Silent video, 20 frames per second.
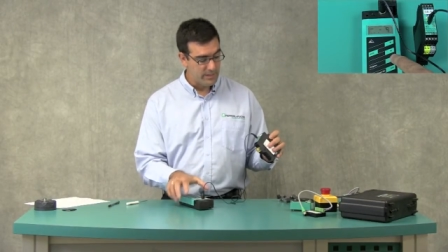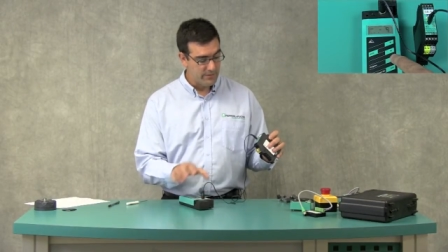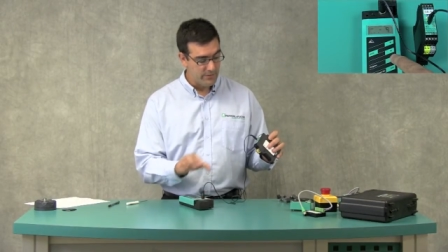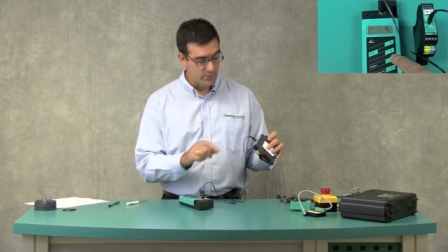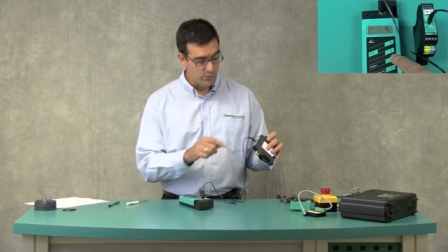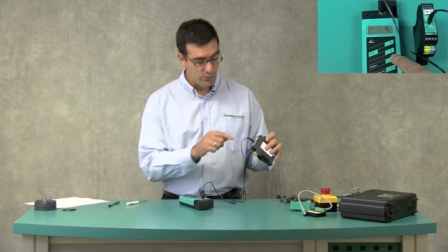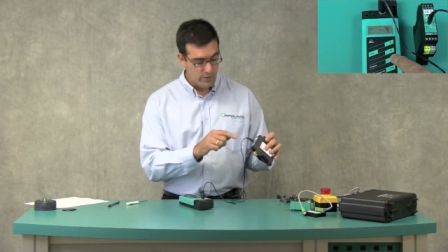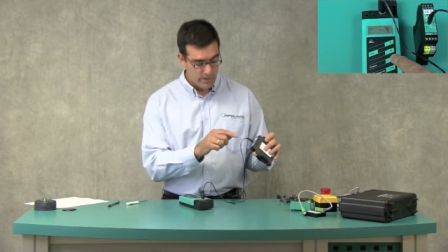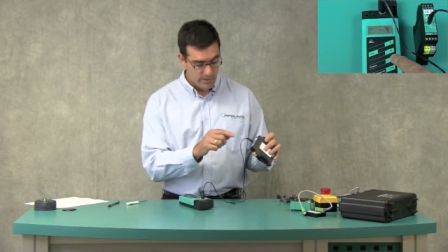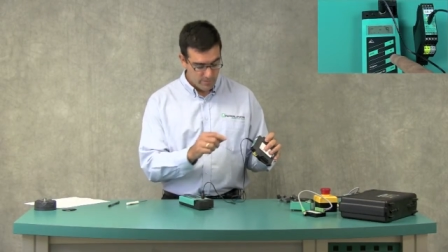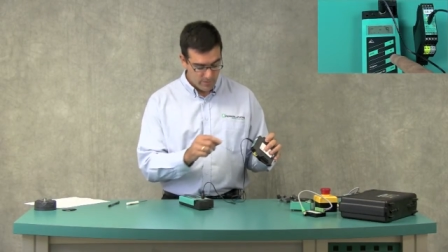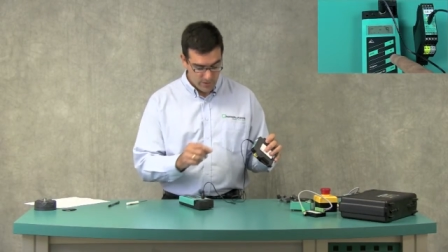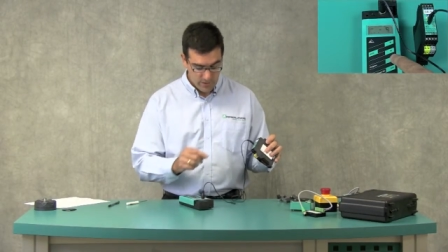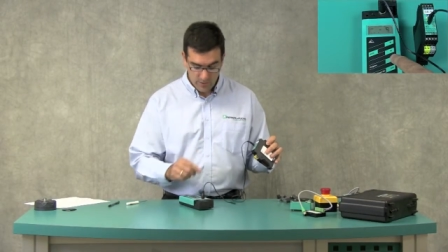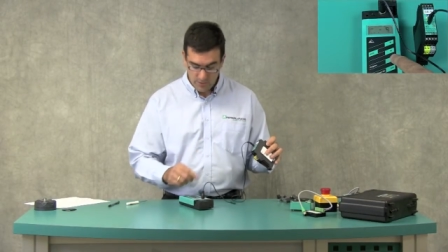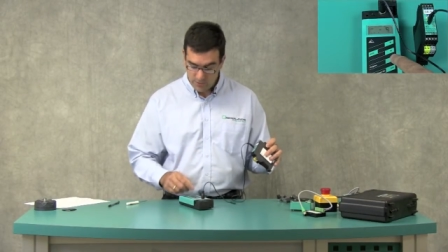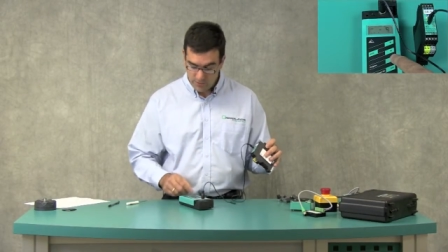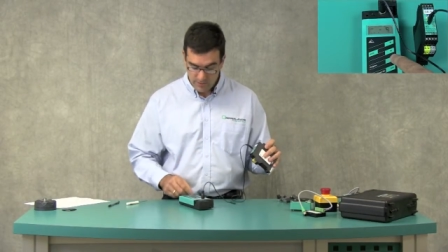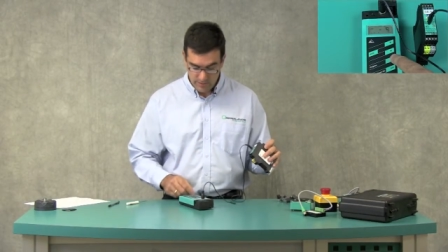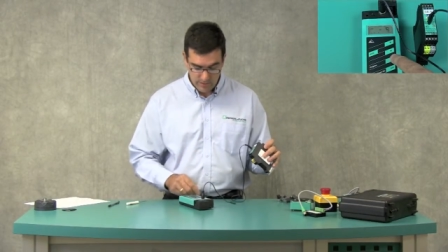in the run
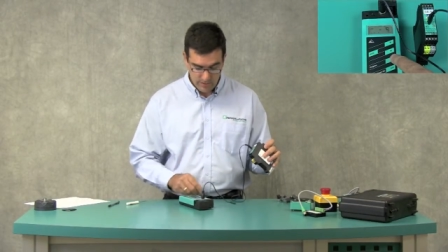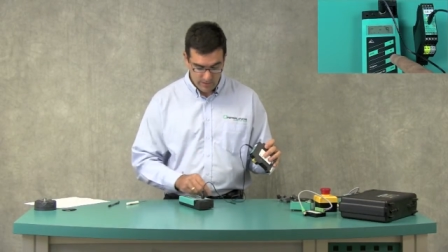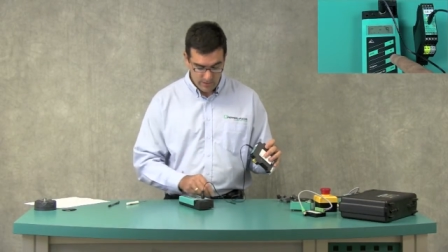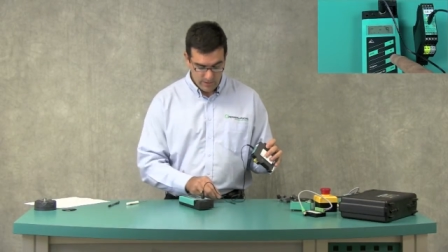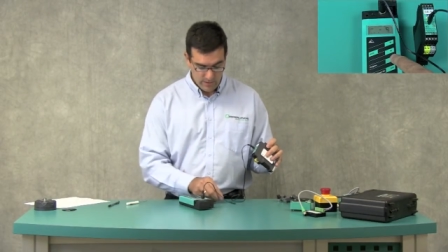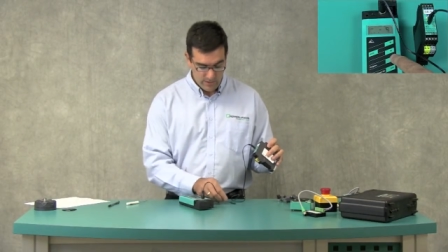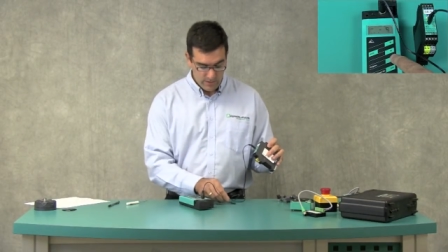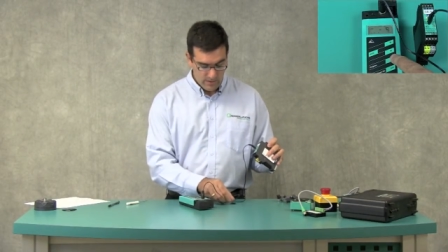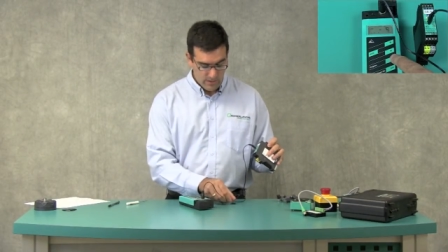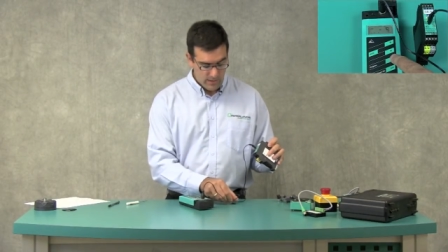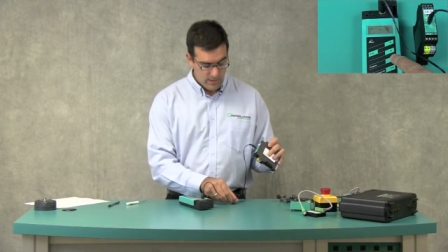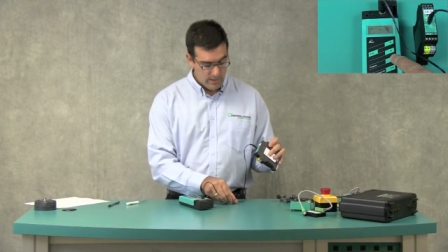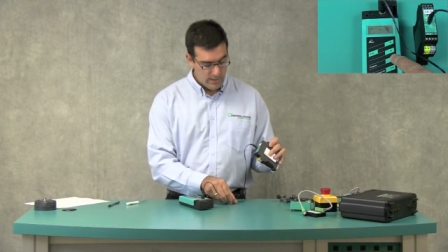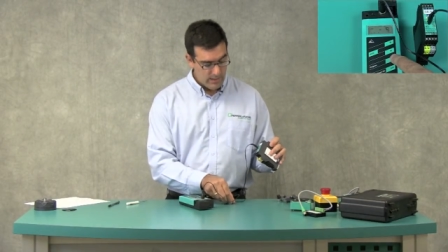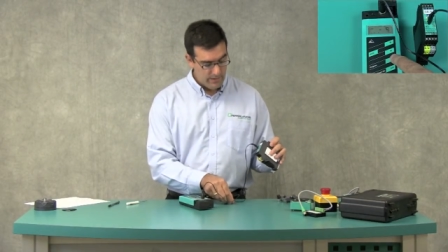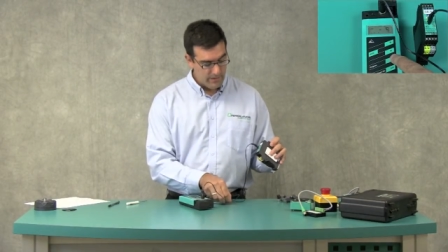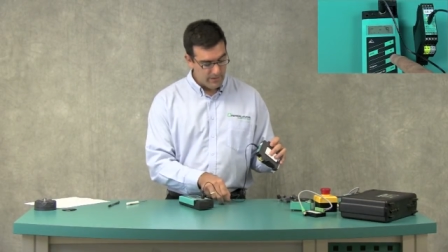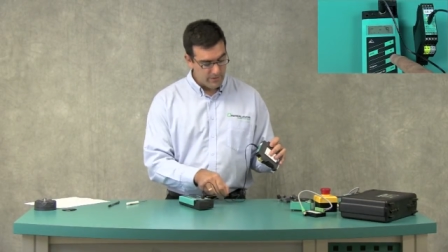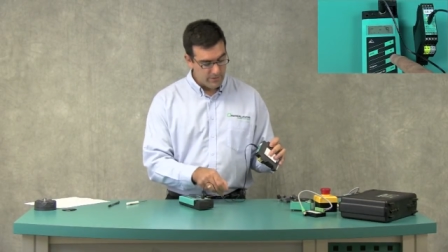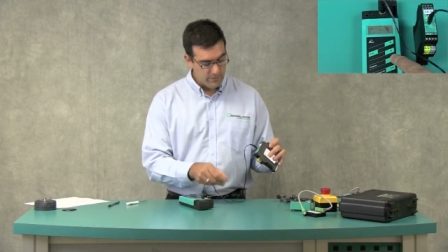mode.
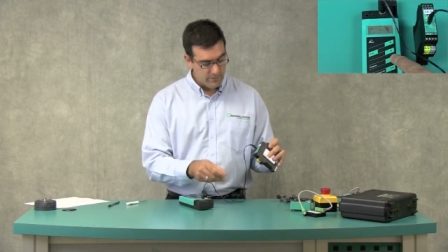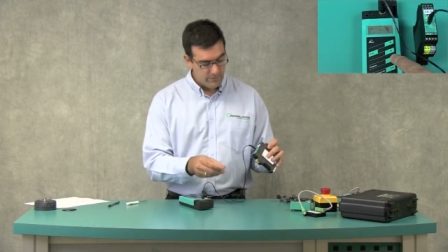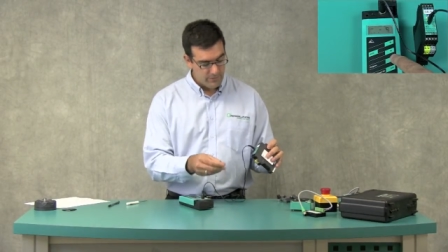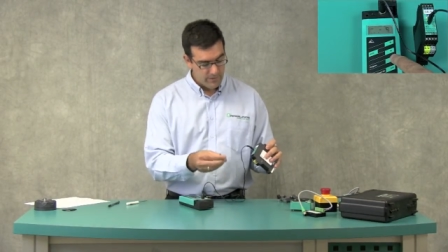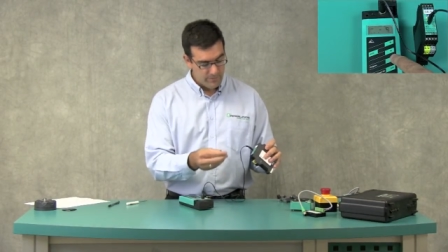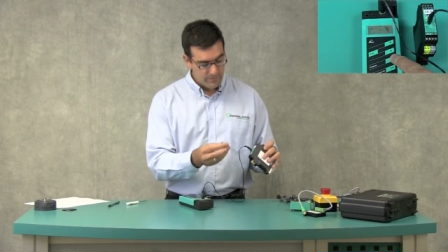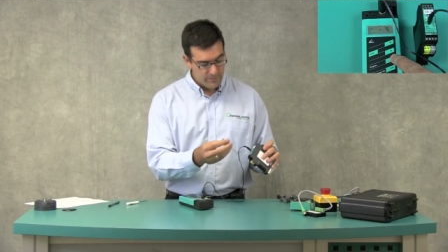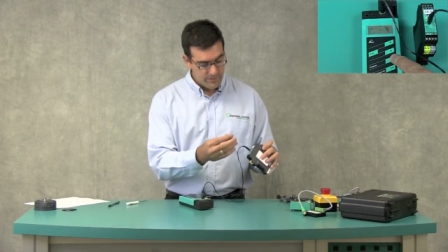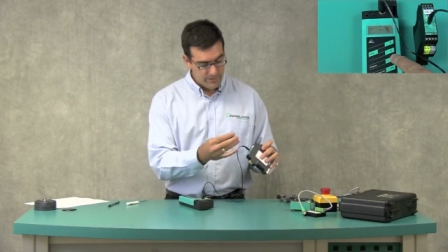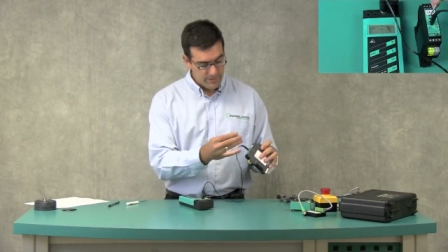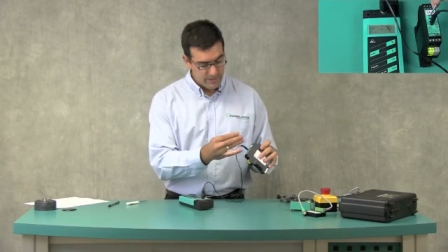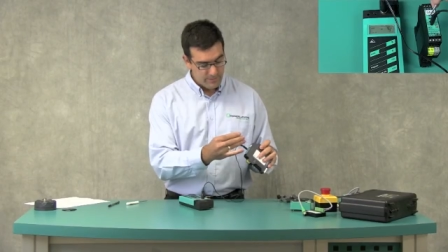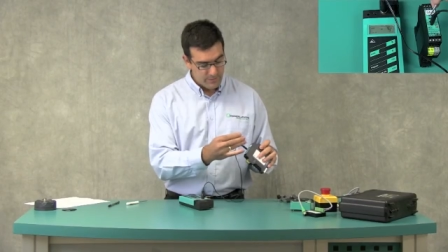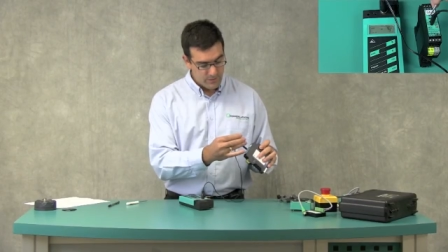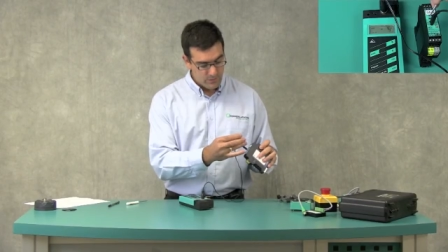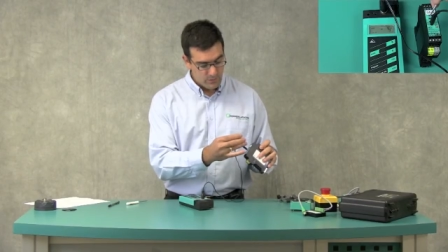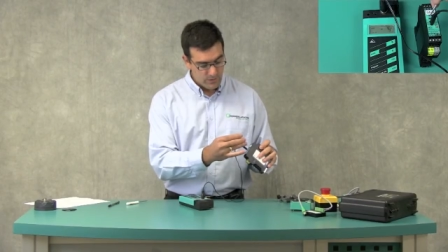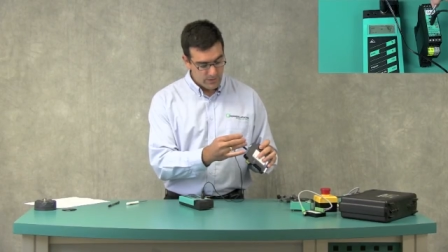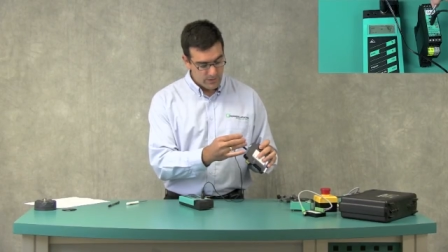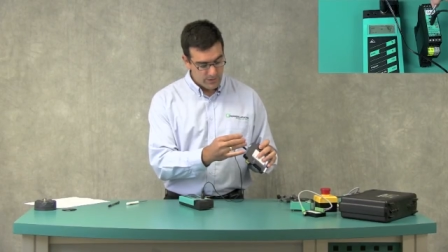And then you flip the dip
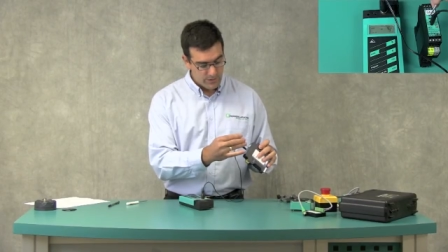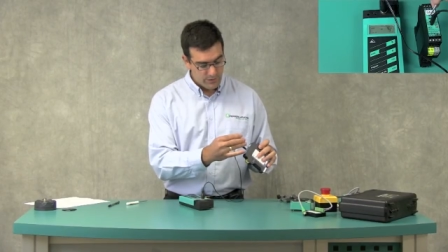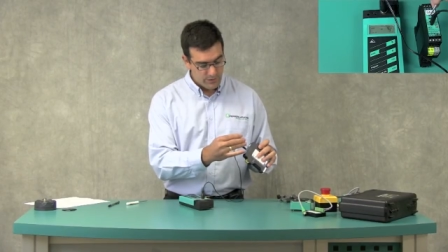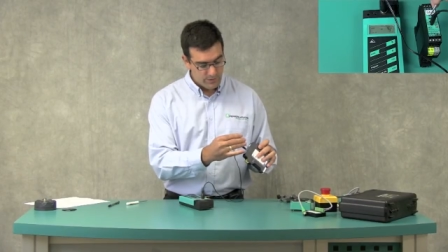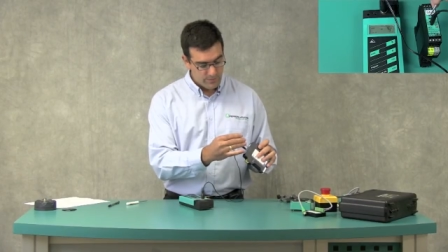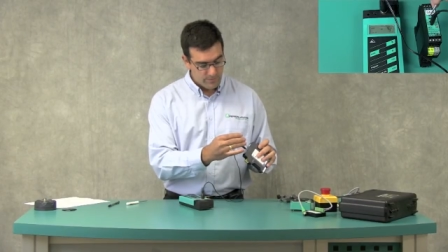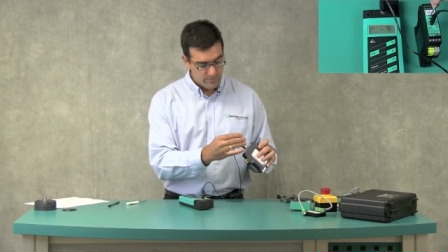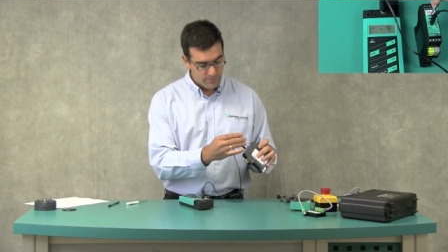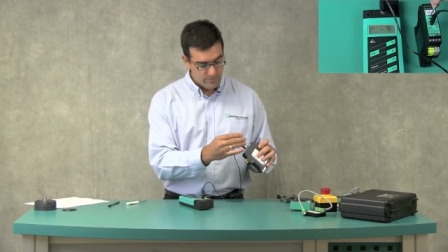switch